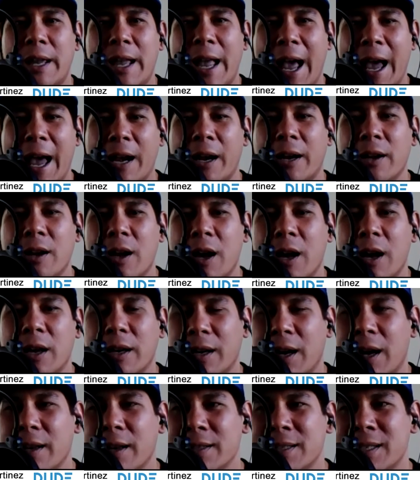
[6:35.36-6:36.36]
had I not
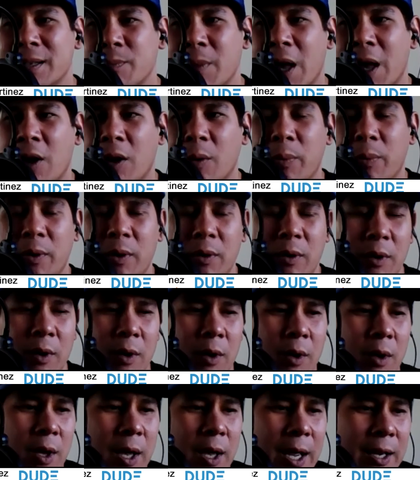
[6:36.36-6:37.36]
gotten some help.
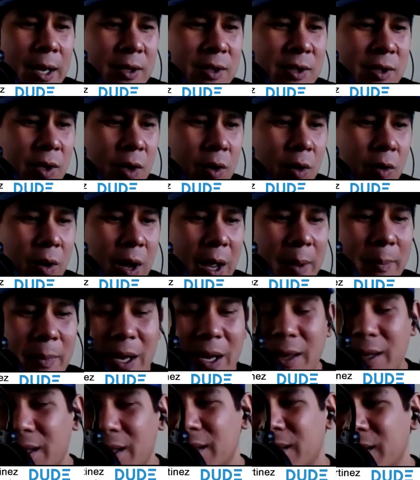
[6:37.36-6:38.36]
And so I
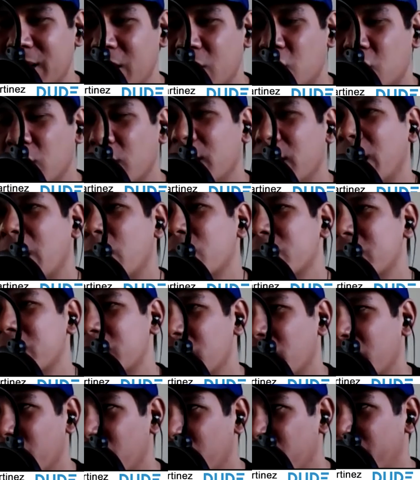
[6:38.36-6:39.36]
made the decision that I was
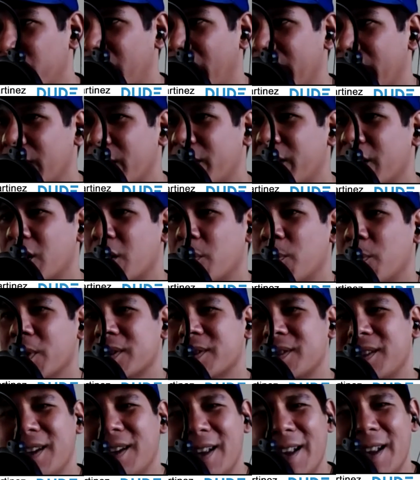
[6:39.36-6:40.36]
going to find a
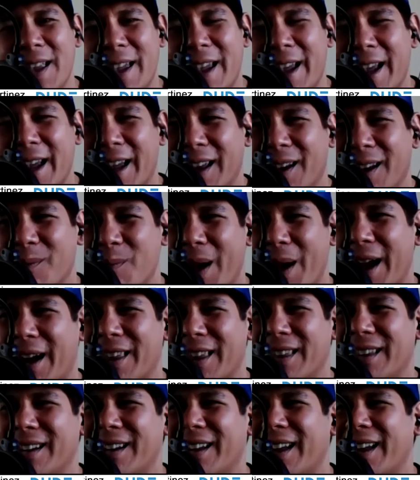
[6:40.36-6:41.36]
therapist. And
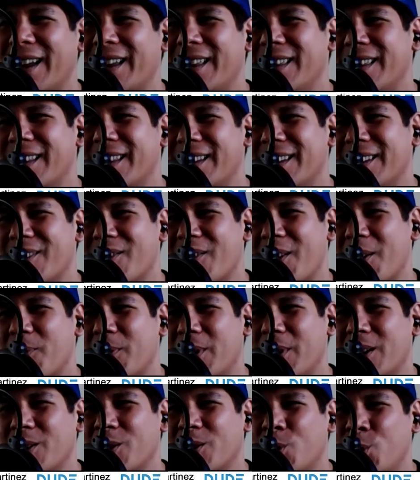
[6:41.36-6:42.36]
back in the day, you know, I
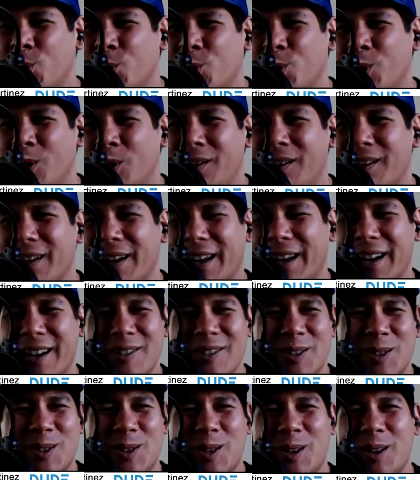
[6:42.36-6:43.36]
went on Google and I
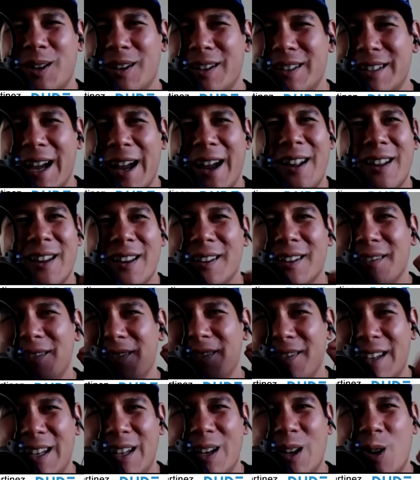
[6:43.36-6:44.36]
just started dialing,
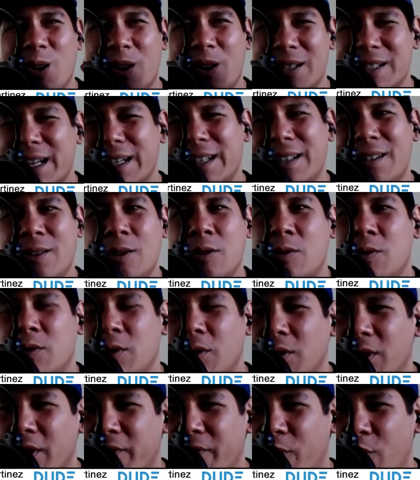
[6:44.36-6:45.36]
you know, because I didn't know who
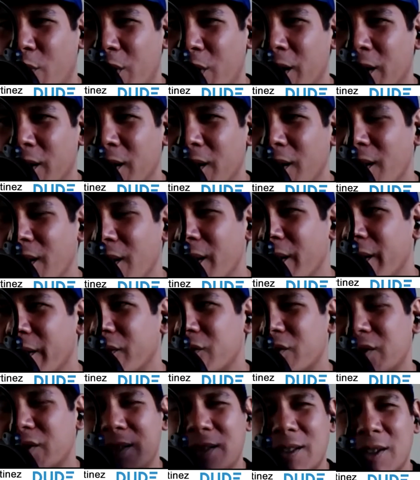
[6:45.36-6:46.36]
to look for.
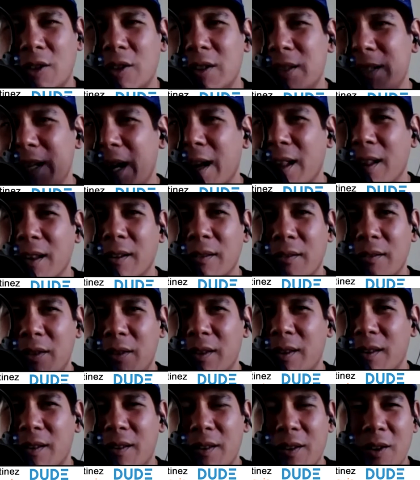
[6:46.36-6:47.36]
Just started dialing,
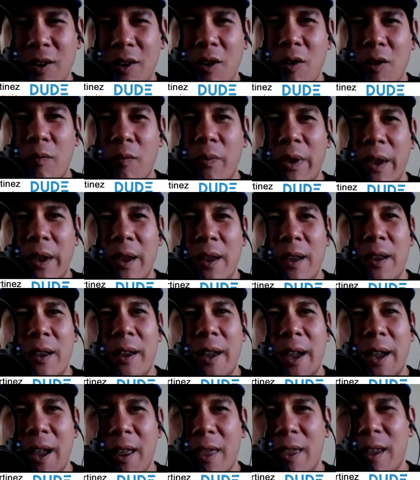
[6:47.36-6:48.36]
you know.
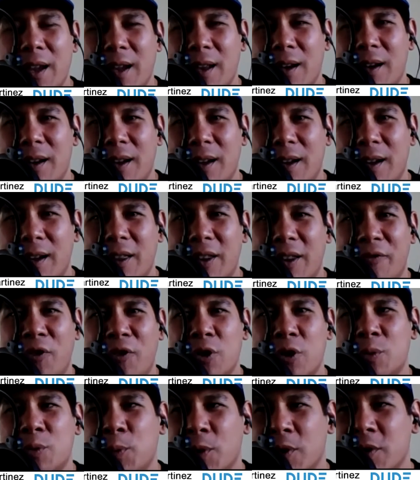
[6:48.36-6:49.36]
And then uh, the
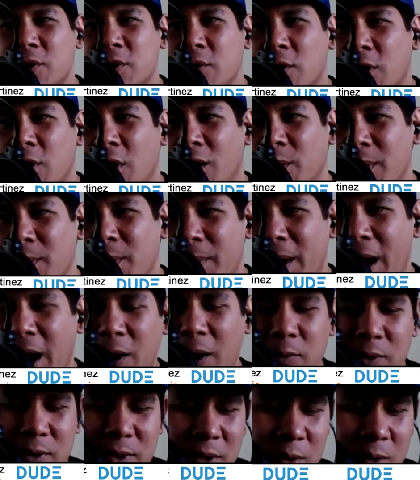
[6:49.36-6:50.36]
first person who called me back was